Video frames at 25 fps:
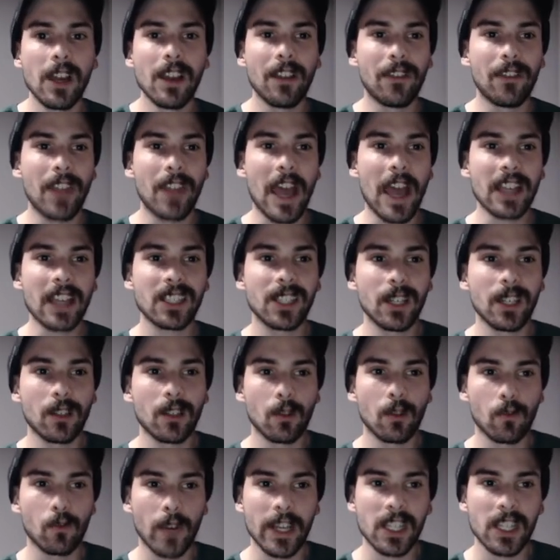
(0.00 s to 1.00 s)
Next year, the
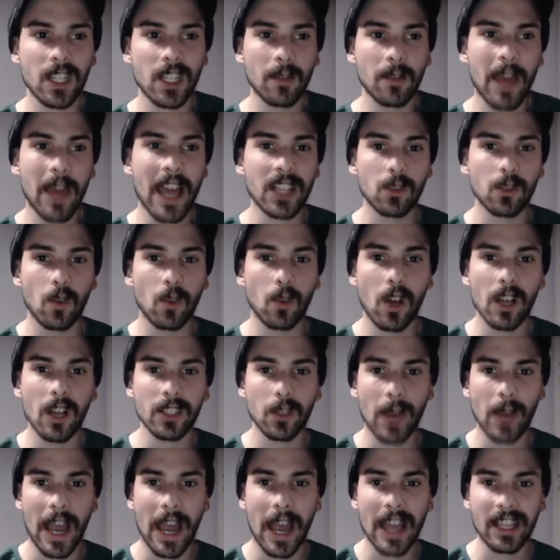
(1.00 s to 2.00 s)
Razorbacks will
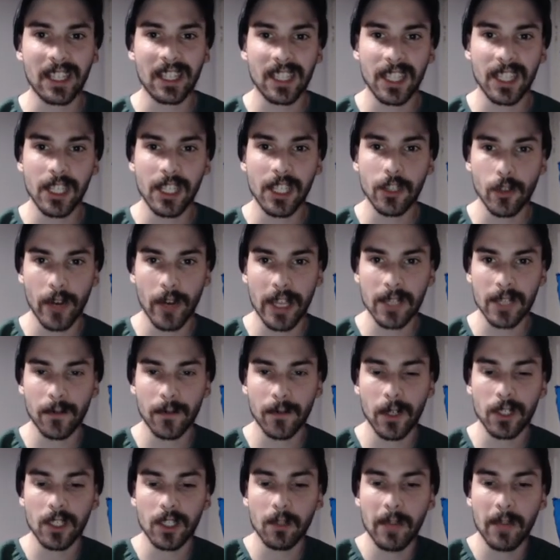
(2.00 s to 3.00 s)
also add a key
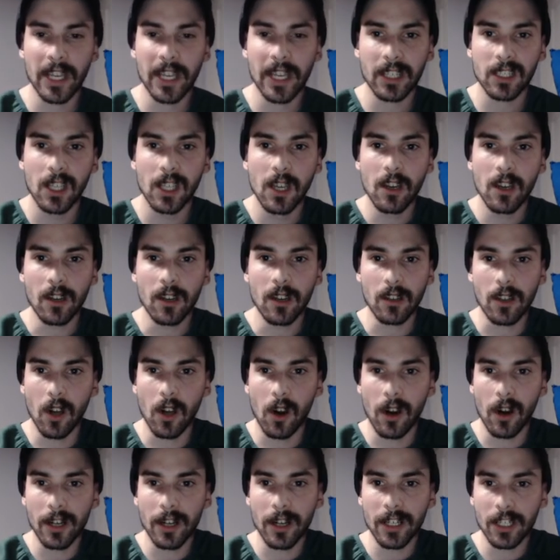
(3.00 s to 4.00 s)
transfer to the mix.
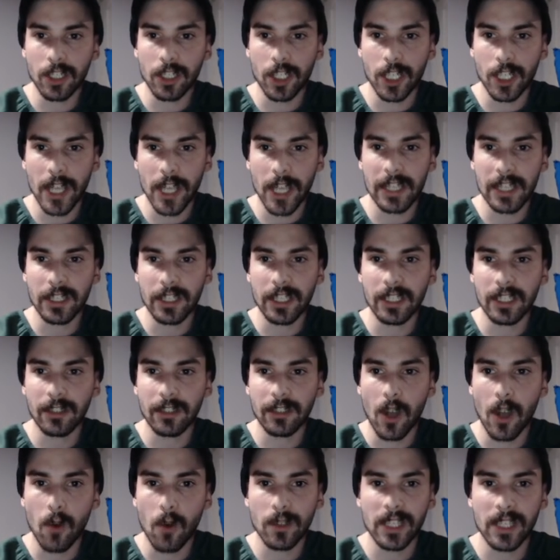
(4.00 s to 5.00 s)
Guard J.D.
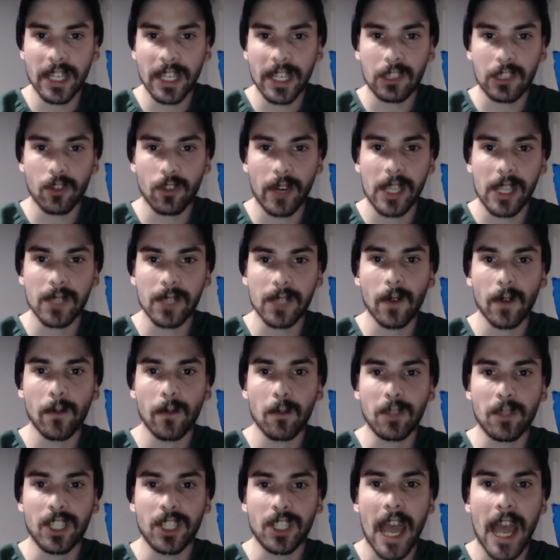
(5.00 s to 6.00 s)
Notte, a transfer
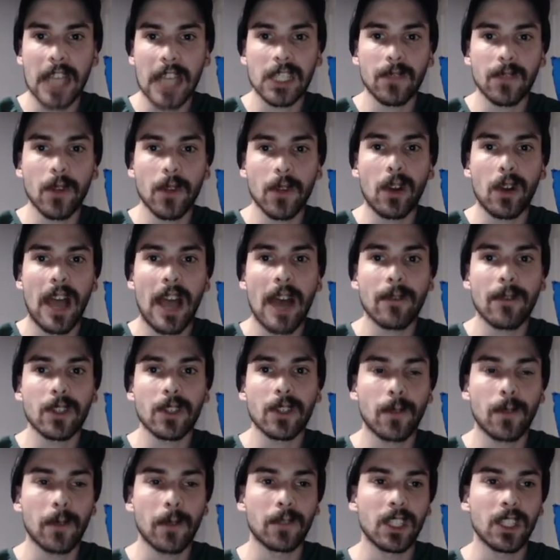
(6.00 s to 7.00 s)
from Jacksonville,
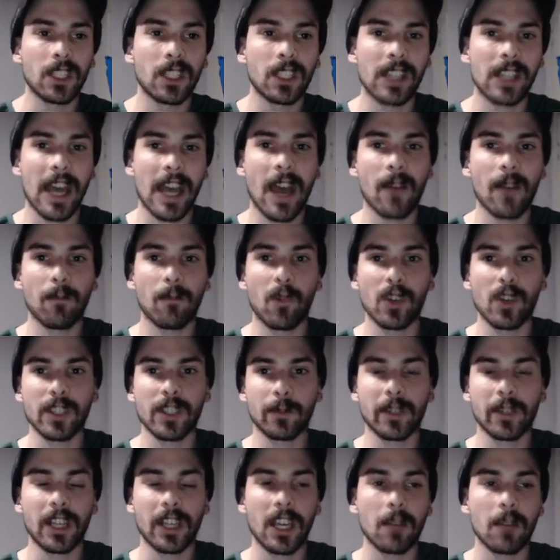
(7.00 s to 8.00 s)
averaged 15.5 points
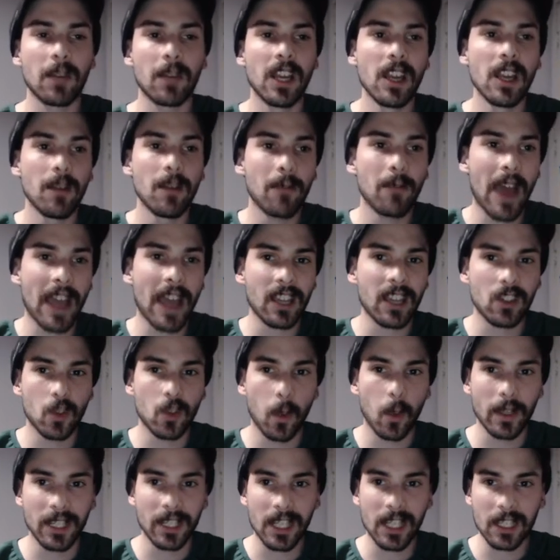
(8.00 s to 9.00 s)
per game back in
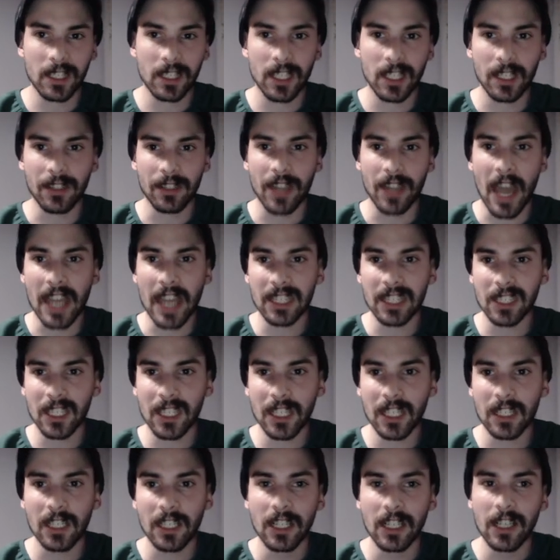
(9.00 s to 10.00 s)

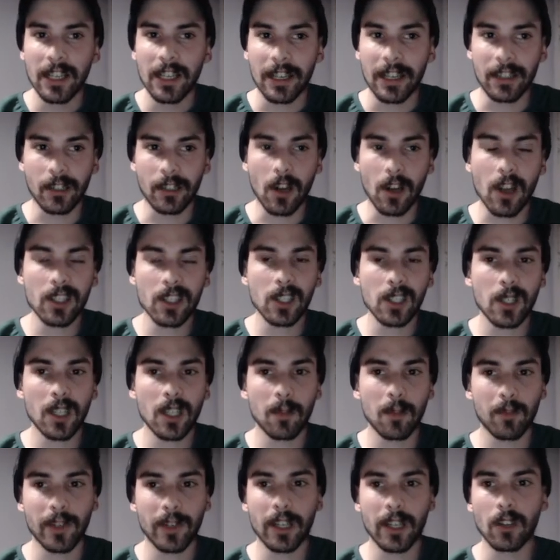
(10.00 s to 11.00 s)
2018-19. And they're also going
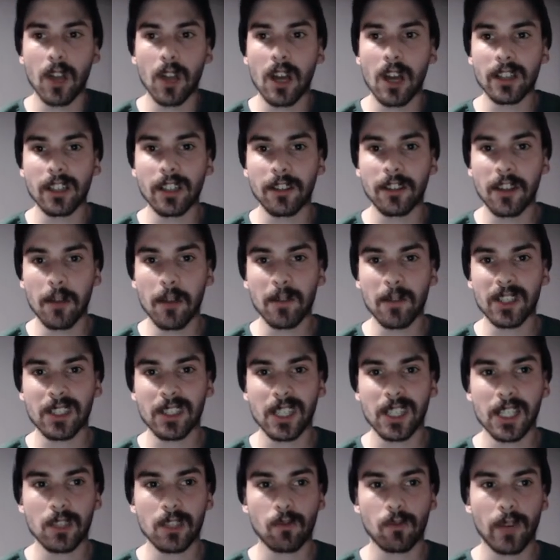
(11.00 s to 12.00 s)
to bring along the number
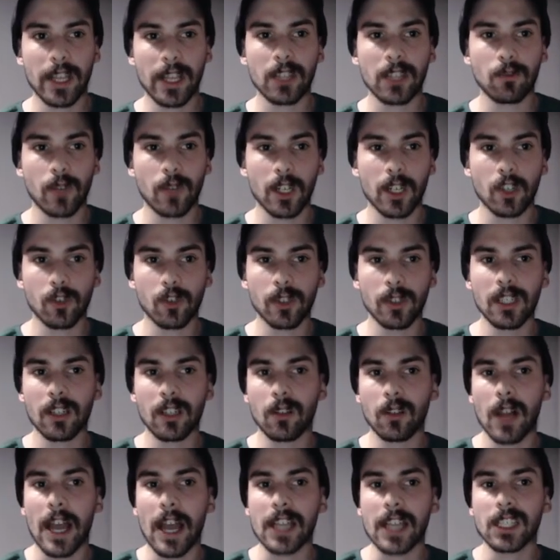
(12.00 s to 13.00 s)
6 ranked recruiting
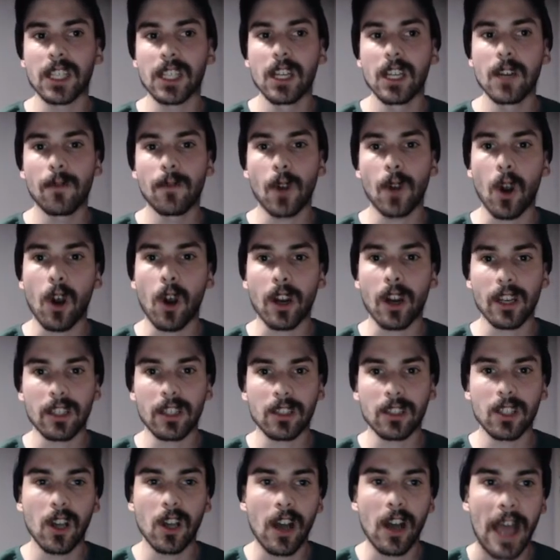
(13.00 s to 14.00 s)
class for
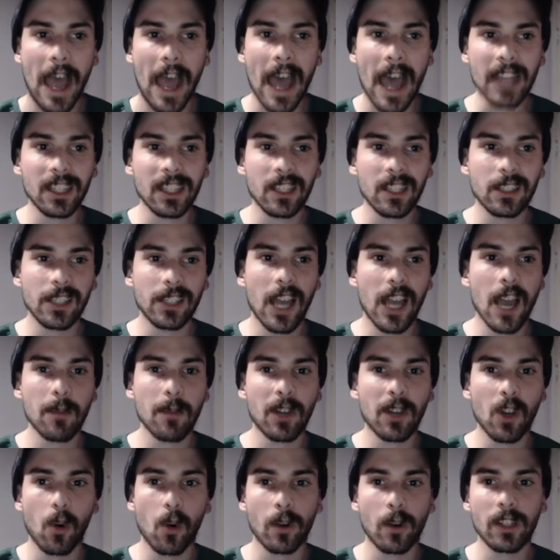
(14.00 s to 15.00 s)
Arkansas. At this time,
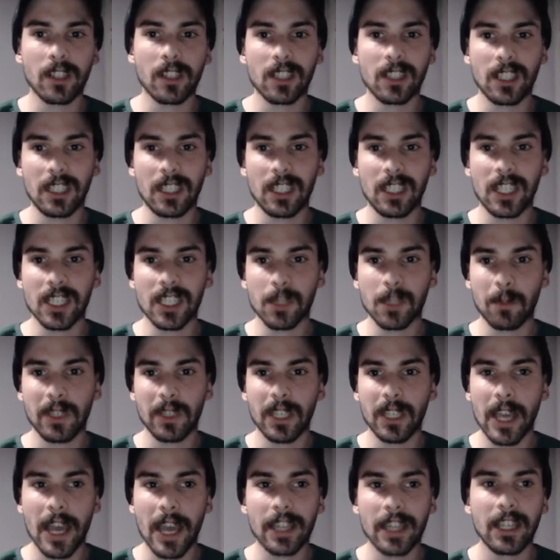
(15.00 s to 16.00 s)
according to
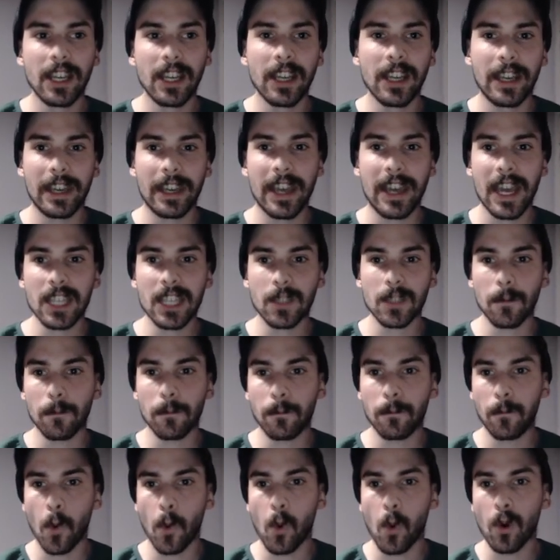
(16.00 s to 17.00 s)
ESPN, it has
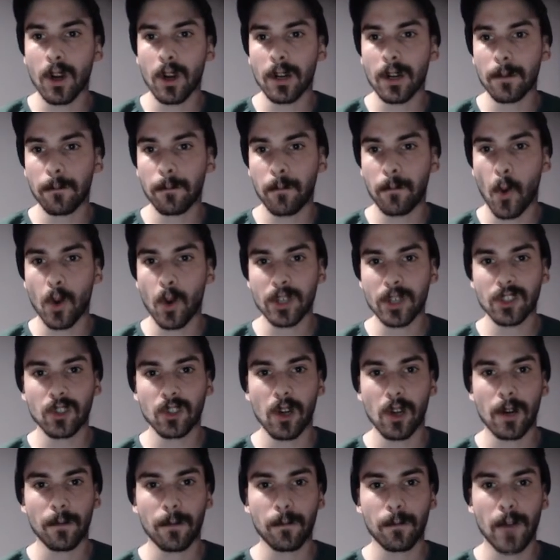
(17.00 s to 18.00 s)
4
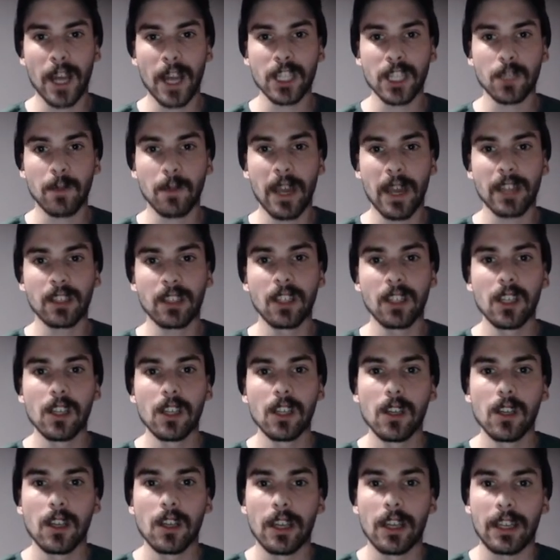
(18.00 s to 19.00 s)
four-star freshmen
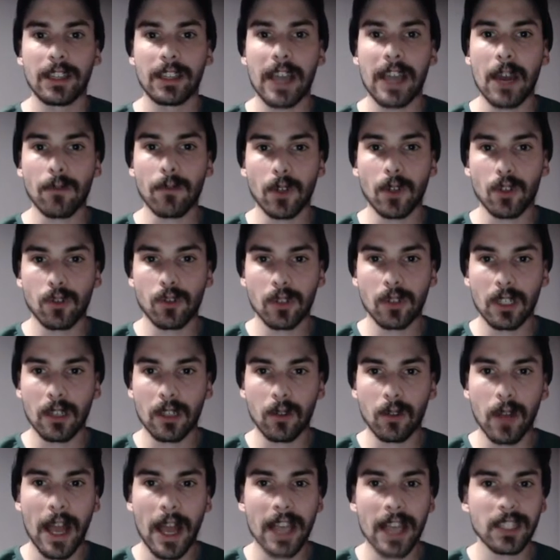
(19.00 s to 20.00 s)
in that recruiting
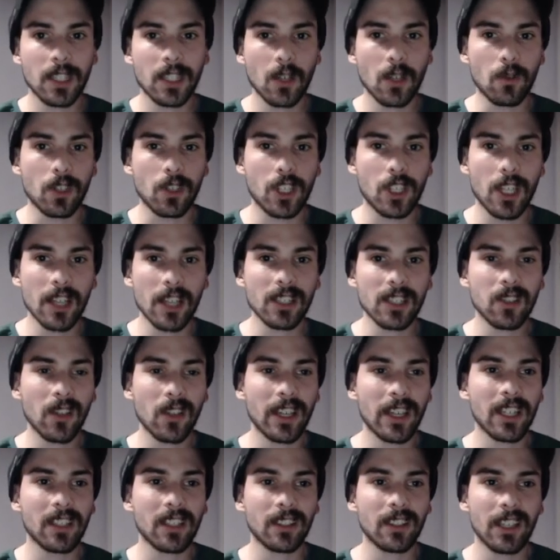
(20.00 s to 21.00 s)
class. So just
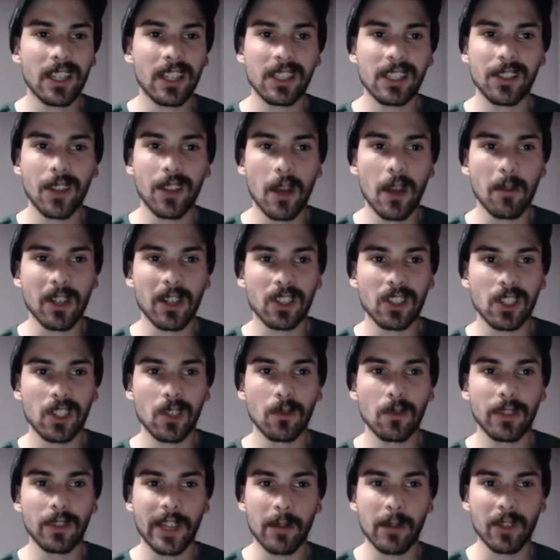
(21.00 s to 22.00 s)
like his number
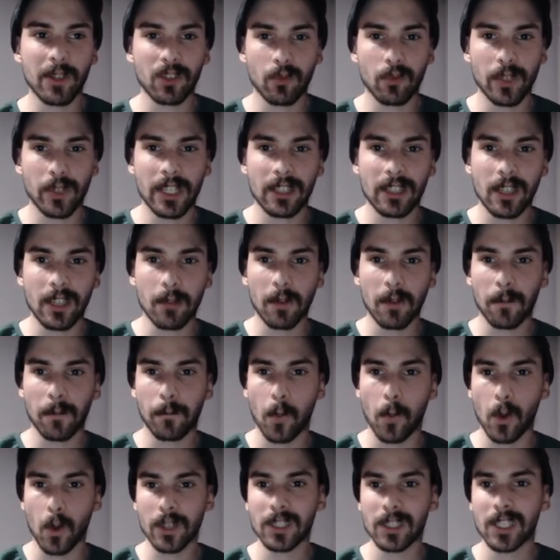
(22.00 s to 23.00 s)
2, number 3, and number
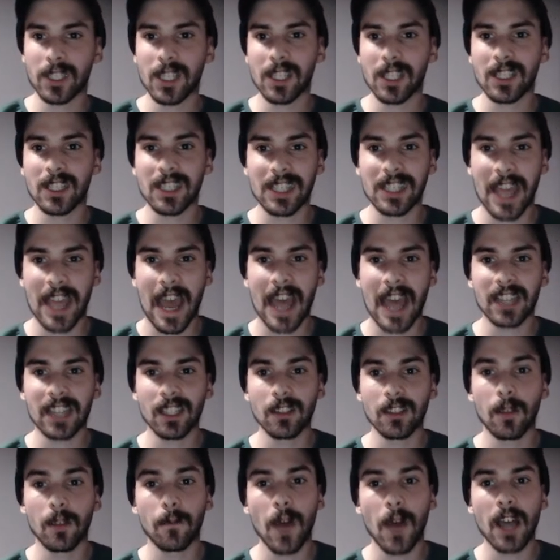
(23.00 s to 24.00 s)
4 seasons at the
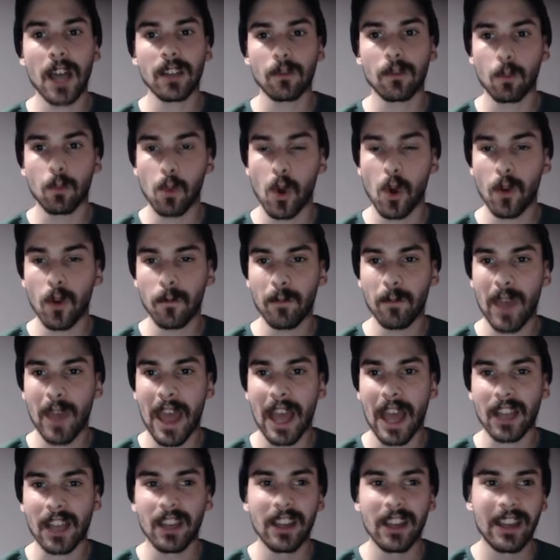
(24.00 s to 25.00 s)
Nevada
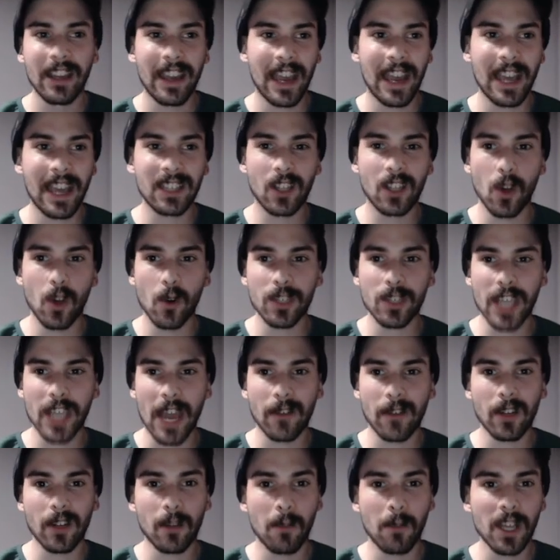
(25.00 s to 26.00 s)
Wolfpack, head coach
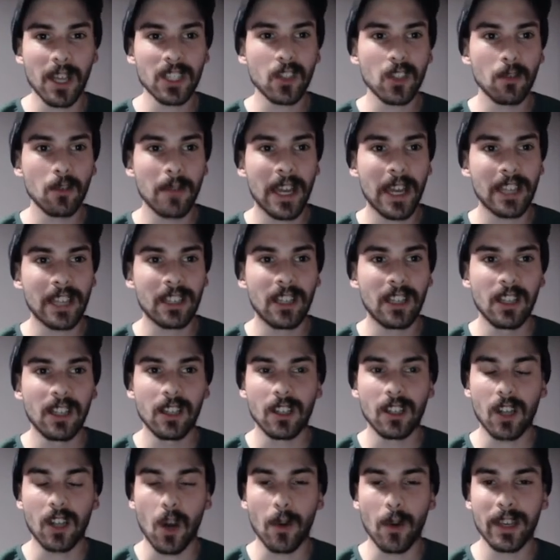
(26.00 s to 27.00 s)
Eric Musselman,
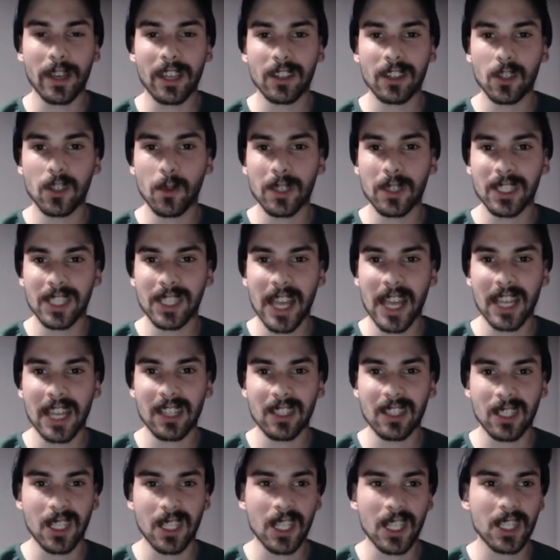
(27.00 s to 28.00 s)
going into his
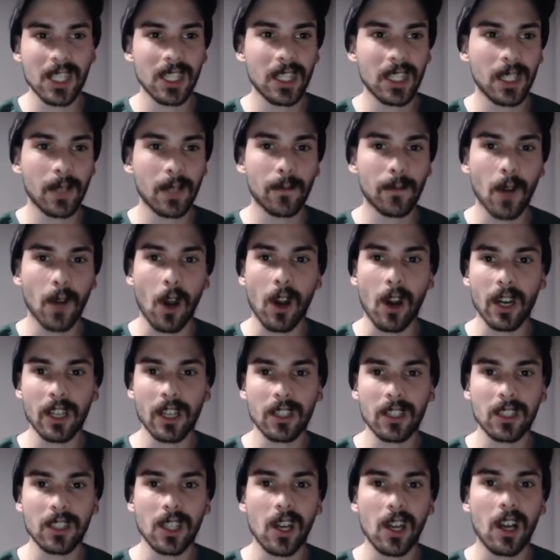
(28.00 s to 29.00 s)
second season here for
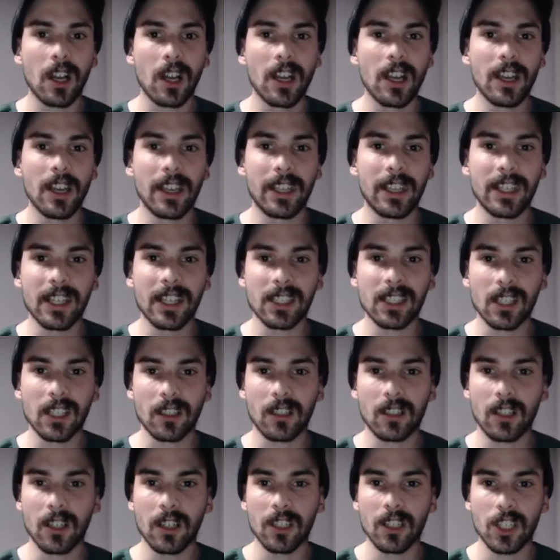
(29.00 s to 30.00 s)
Arkansas, he has a
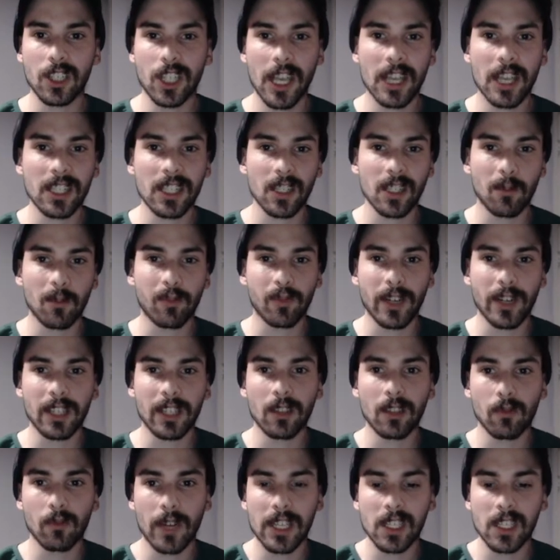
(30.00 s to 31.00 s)
good chance to bring
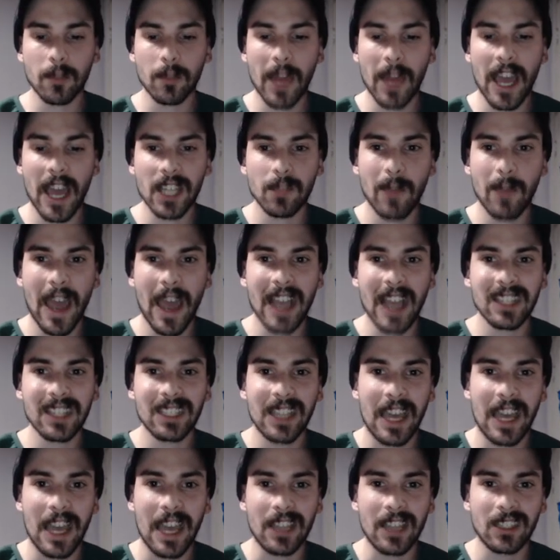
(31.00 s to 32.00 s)
the Razorbacks back to
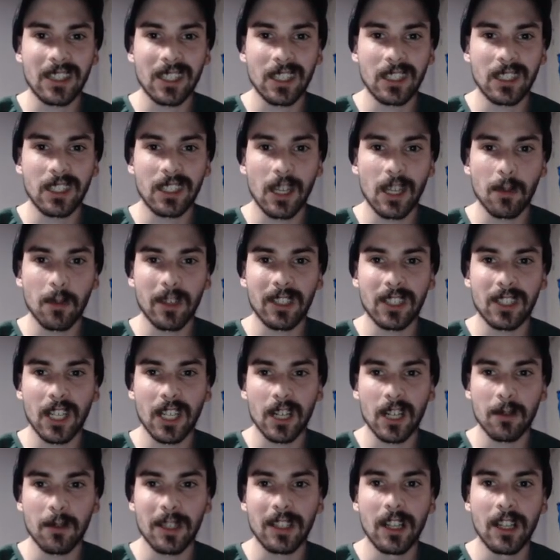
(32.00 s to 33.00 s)
the NCAA
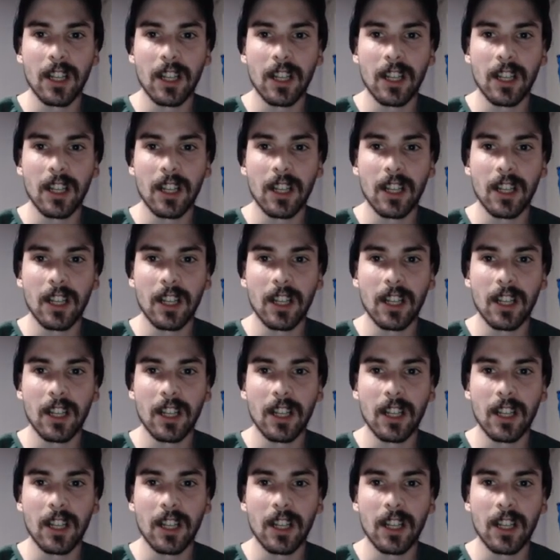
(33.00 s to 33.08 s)
tournament